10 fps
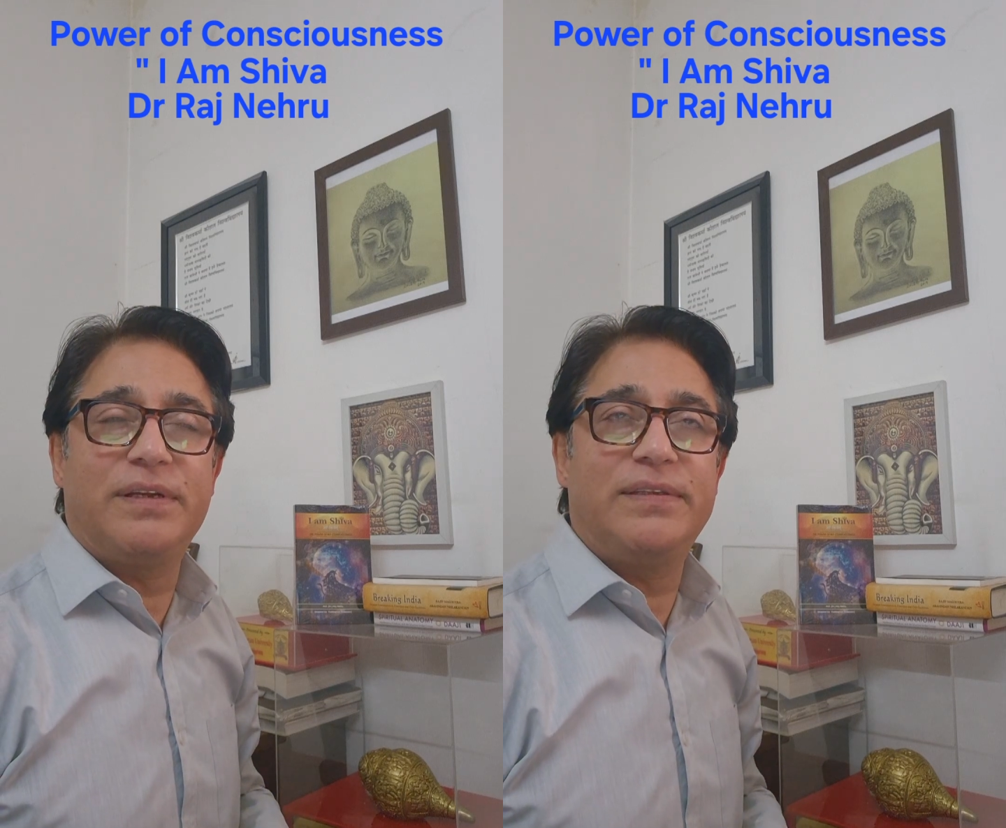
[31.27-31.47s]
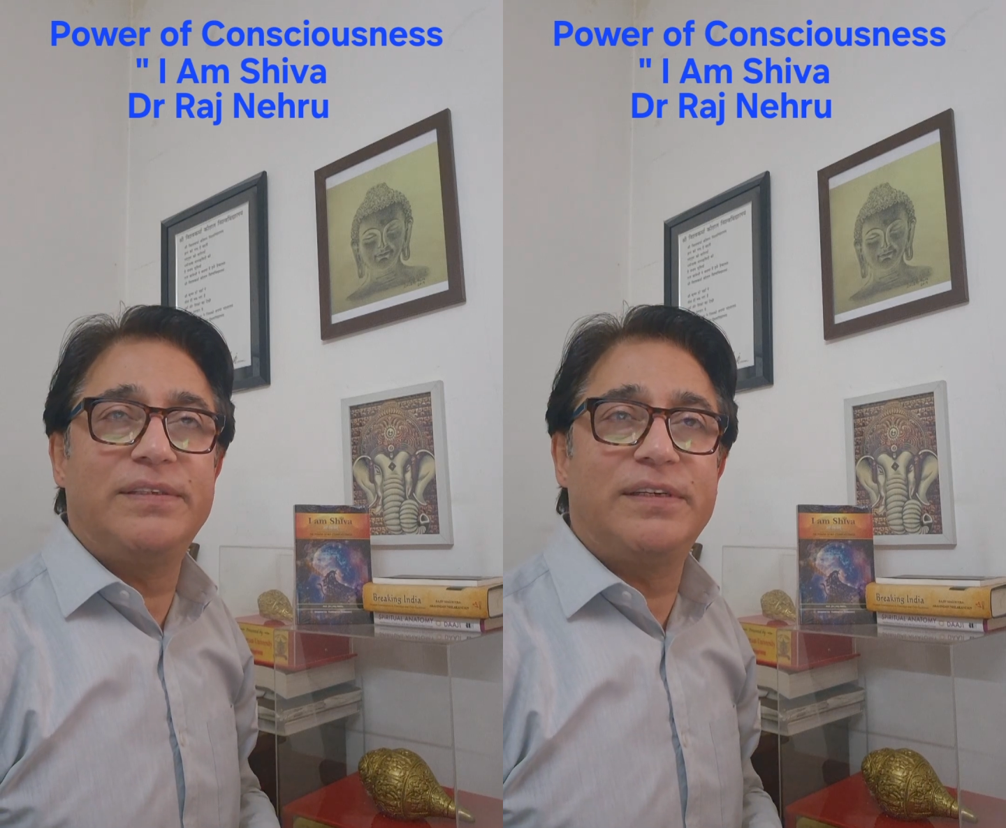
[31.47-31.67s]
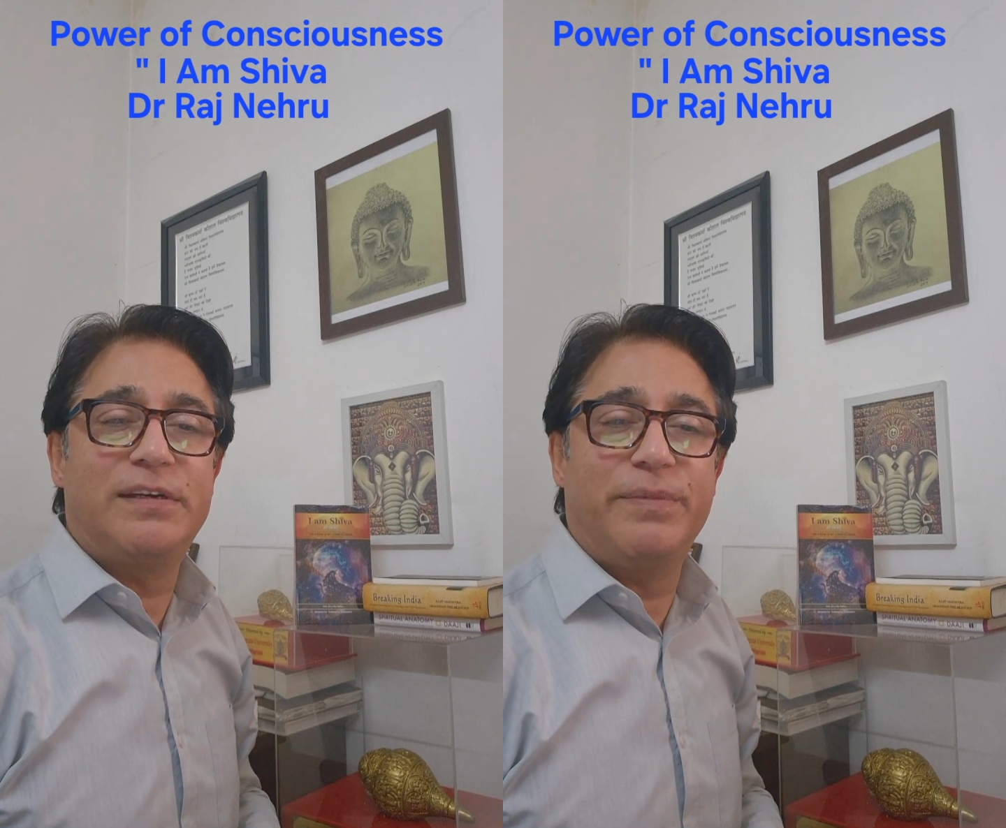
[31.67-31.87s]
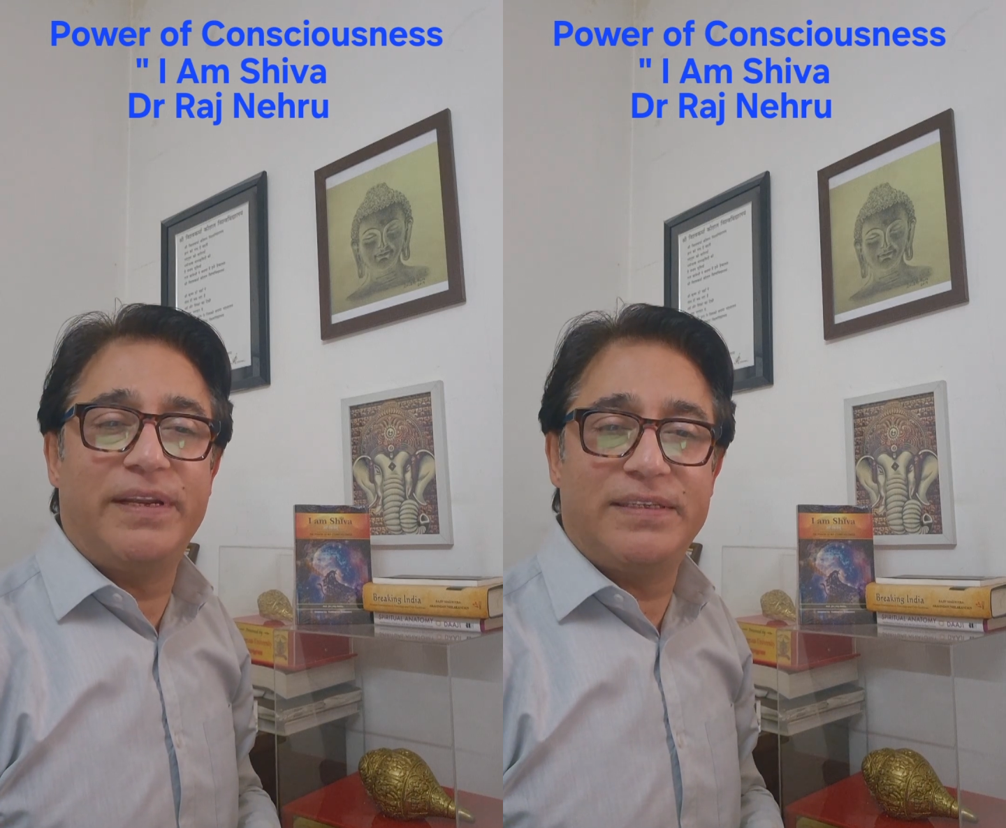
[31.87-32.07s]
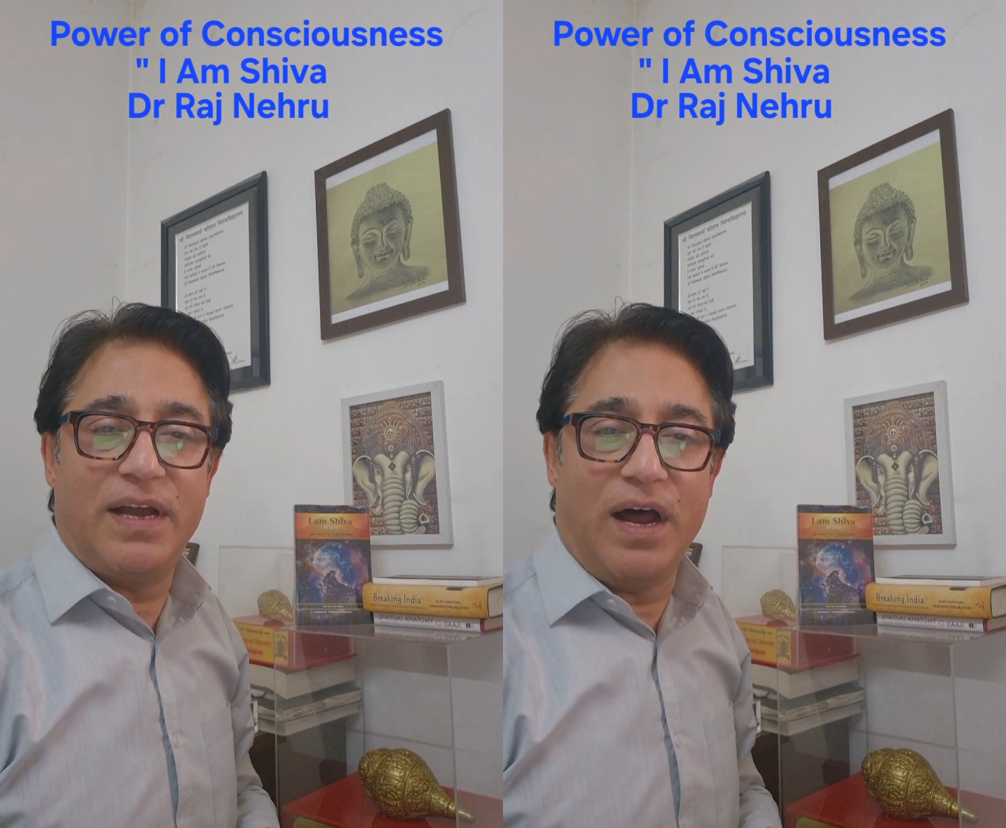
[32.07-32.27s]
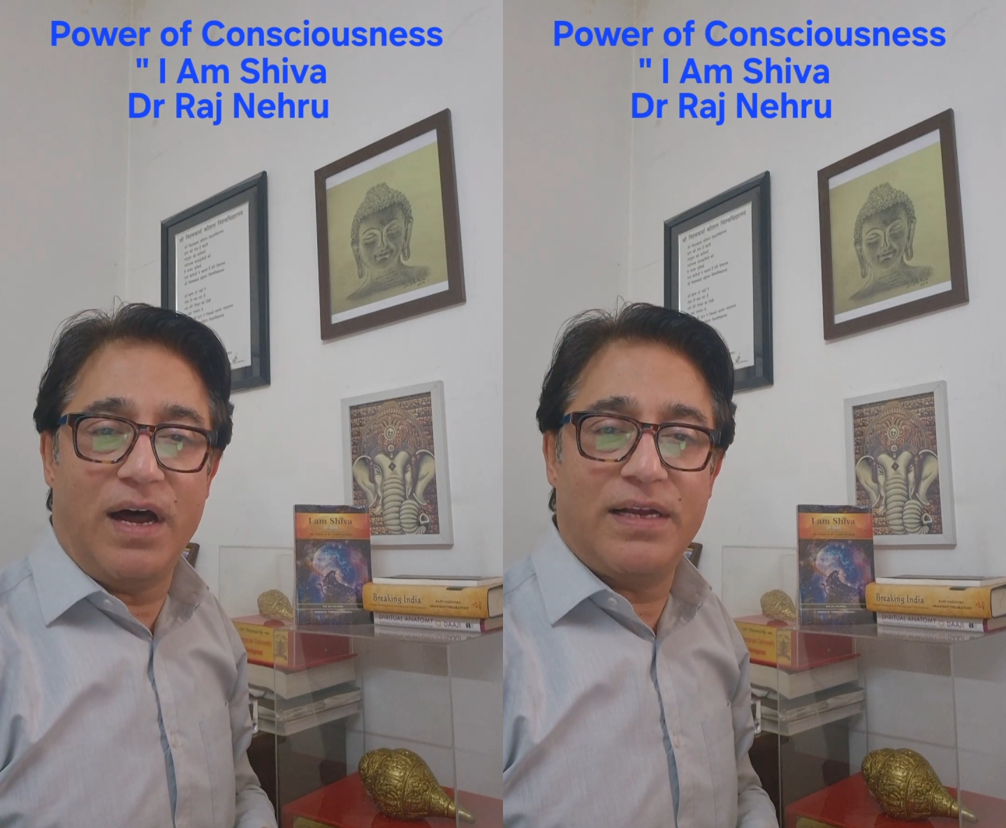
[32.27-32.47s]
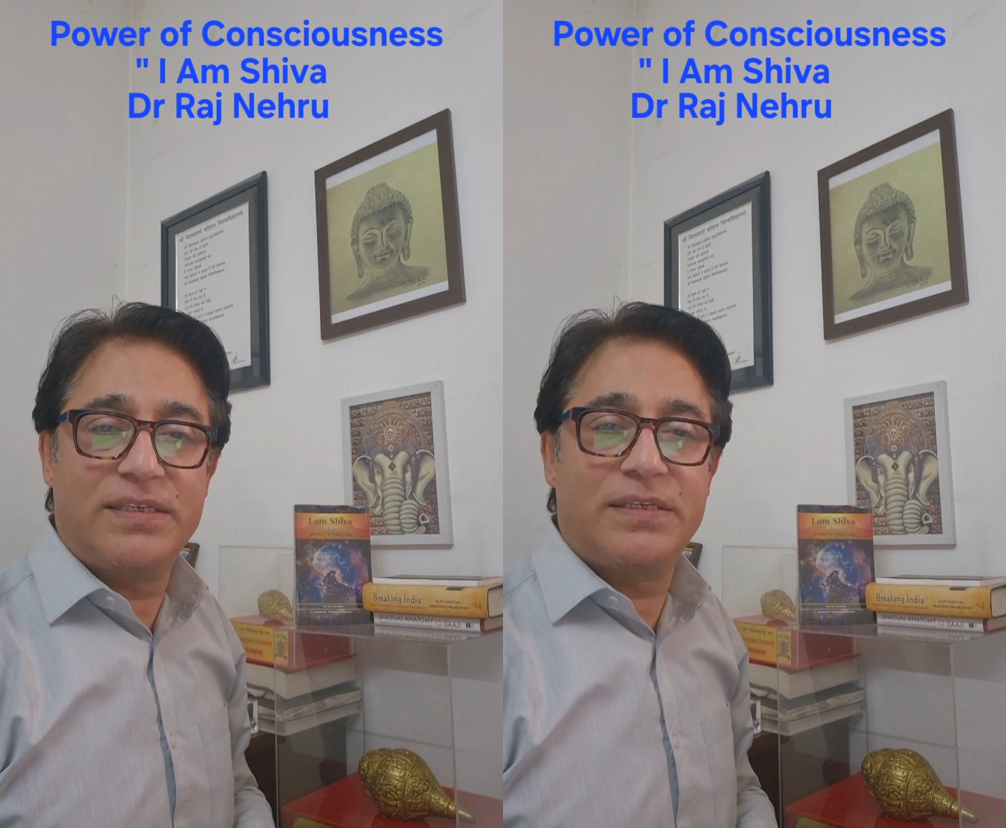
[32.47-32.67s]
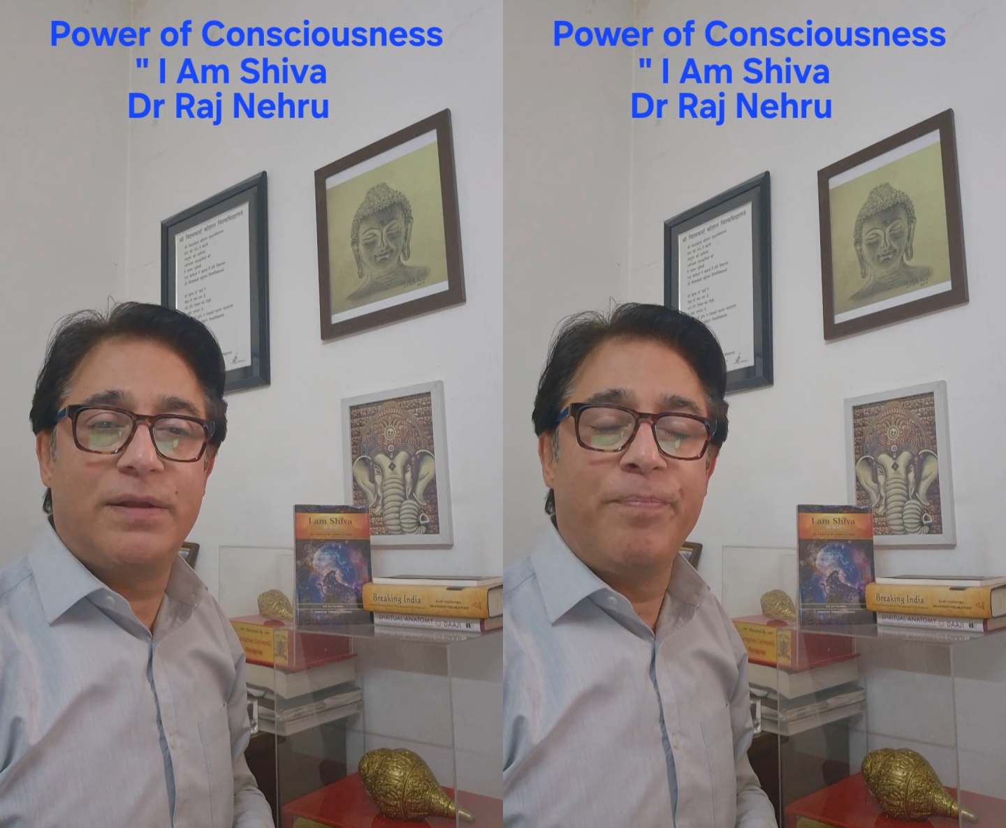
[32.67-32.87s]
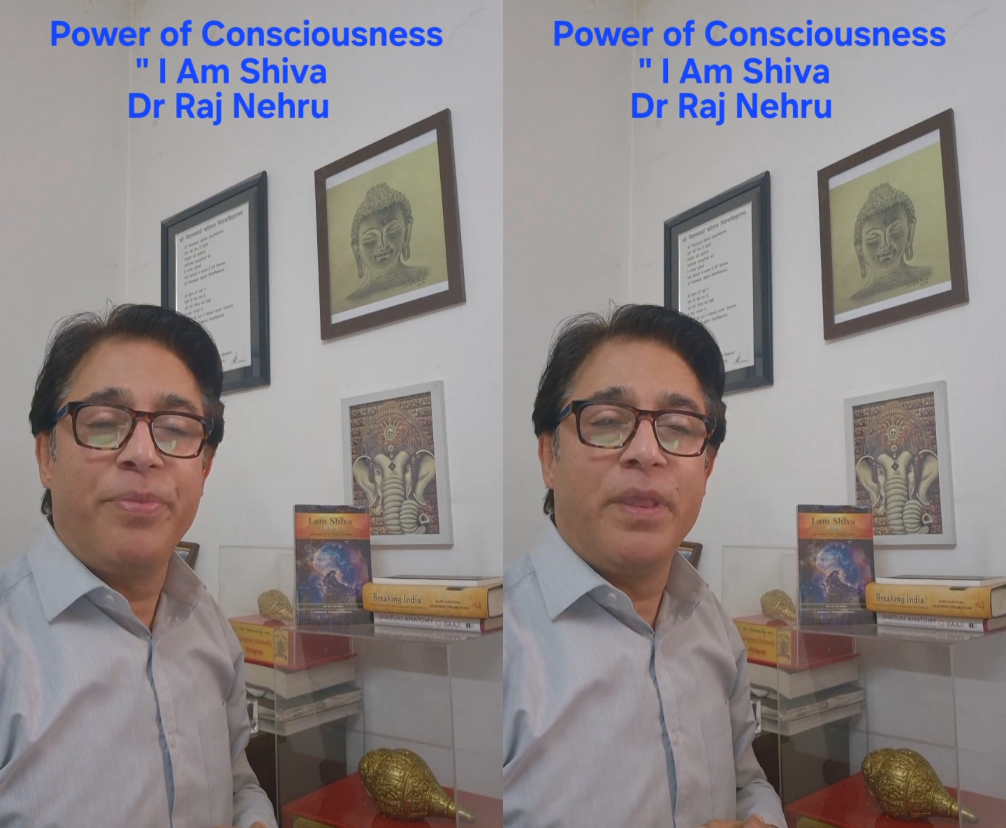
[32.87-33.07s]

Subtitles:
that the gentleman has asked,